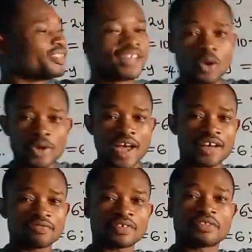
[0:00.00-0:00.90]
Now we
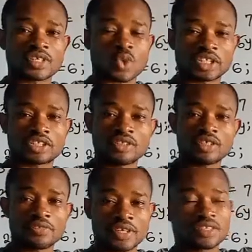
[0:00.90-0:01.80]
have this
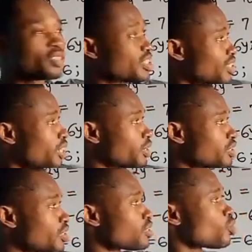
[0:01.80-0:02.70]
question. This is the
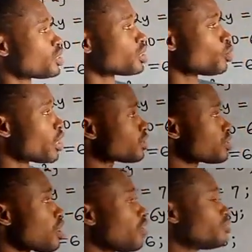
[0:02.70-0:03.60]
simultaneous equation we have to
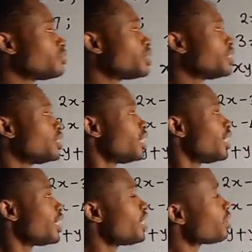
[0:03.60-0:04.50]
solve.
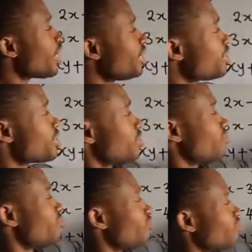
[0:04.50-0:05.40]
And I look at this